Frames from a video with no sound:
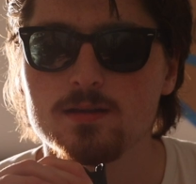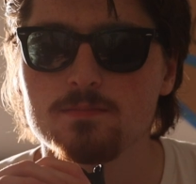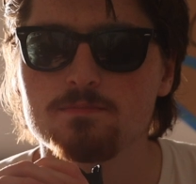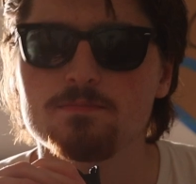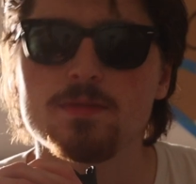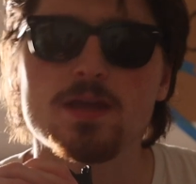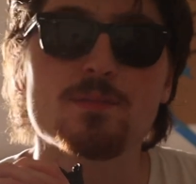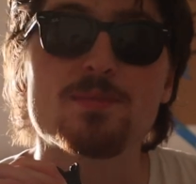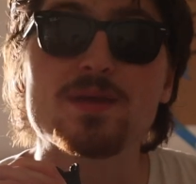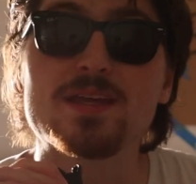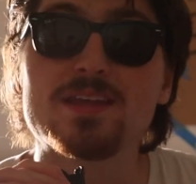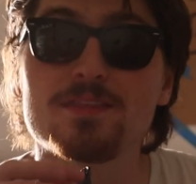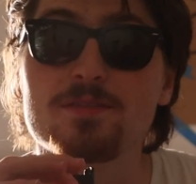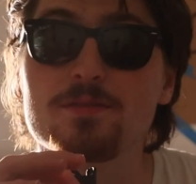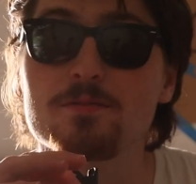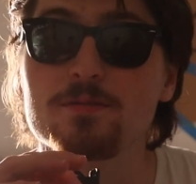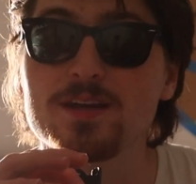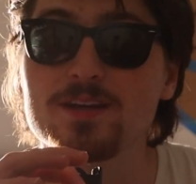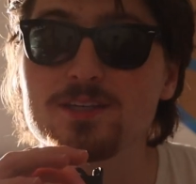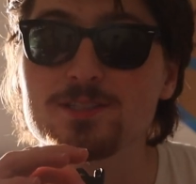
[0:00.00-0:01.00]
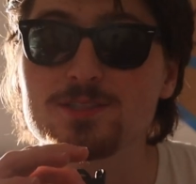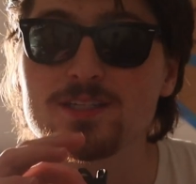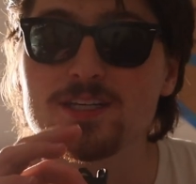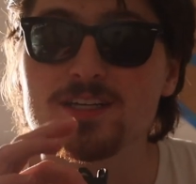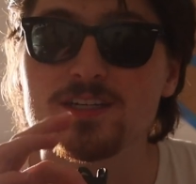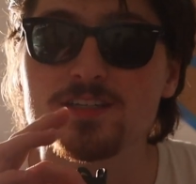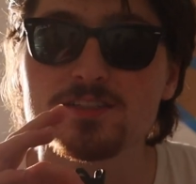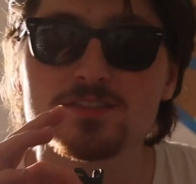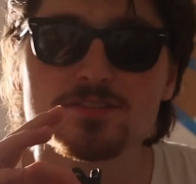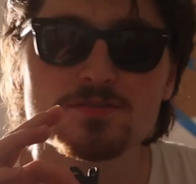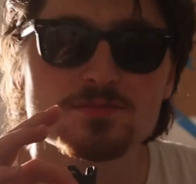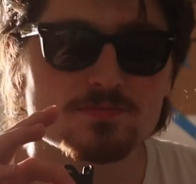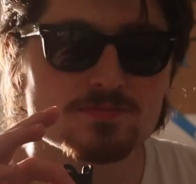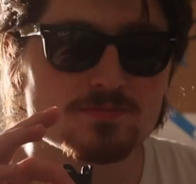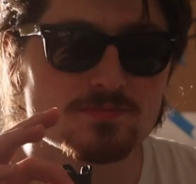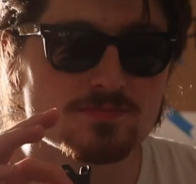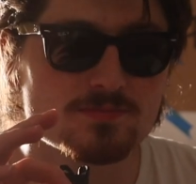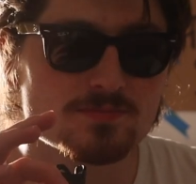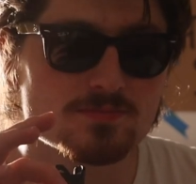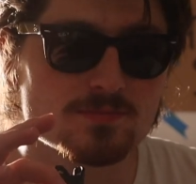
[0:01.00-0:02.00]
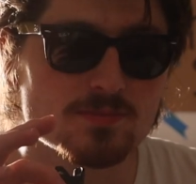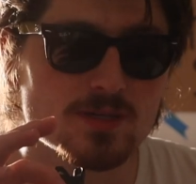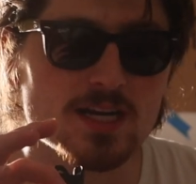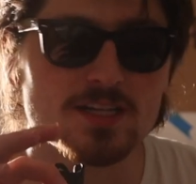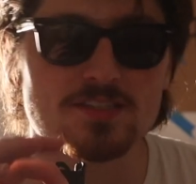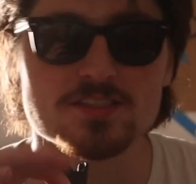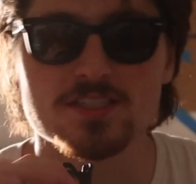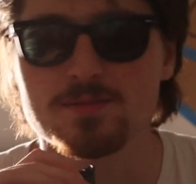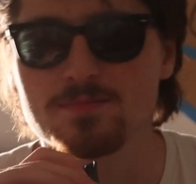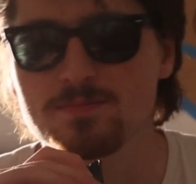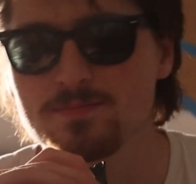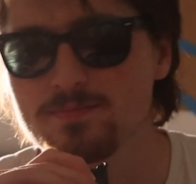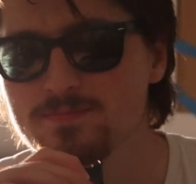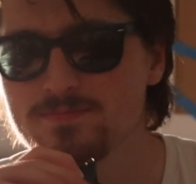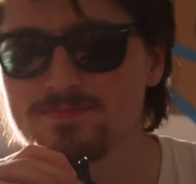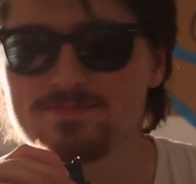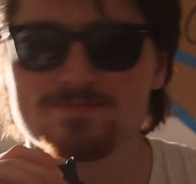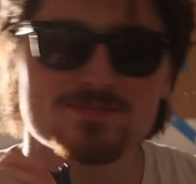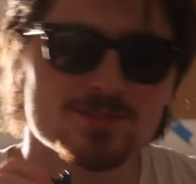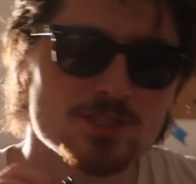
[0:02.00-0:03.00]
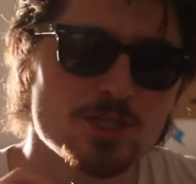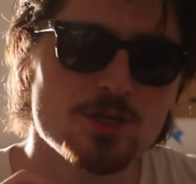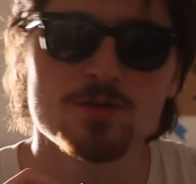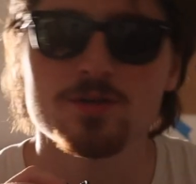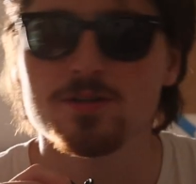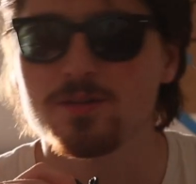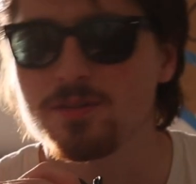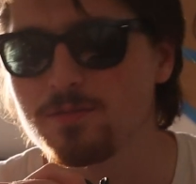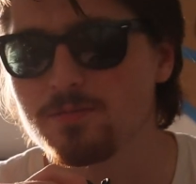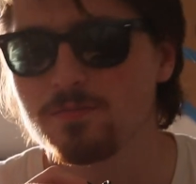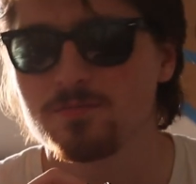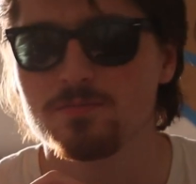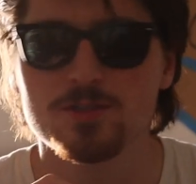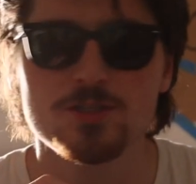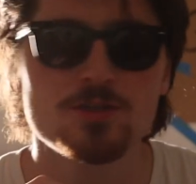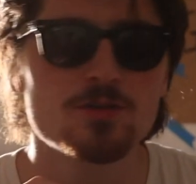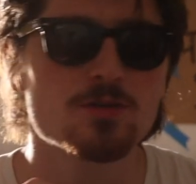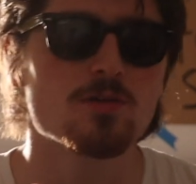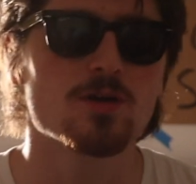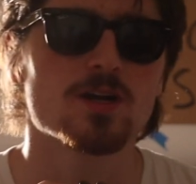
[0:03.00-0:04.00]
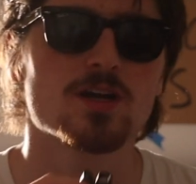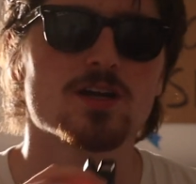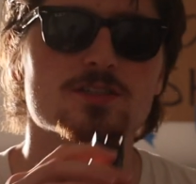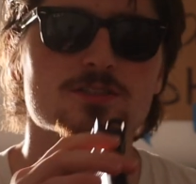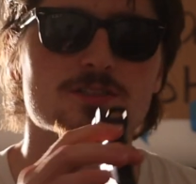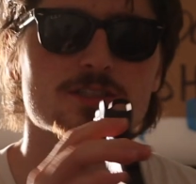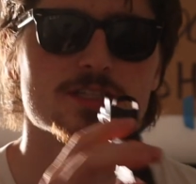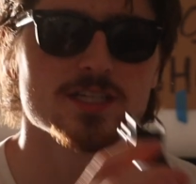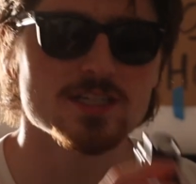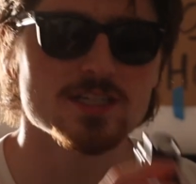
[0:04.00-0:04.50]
Maybe 300 years. But I'd say 2 to 100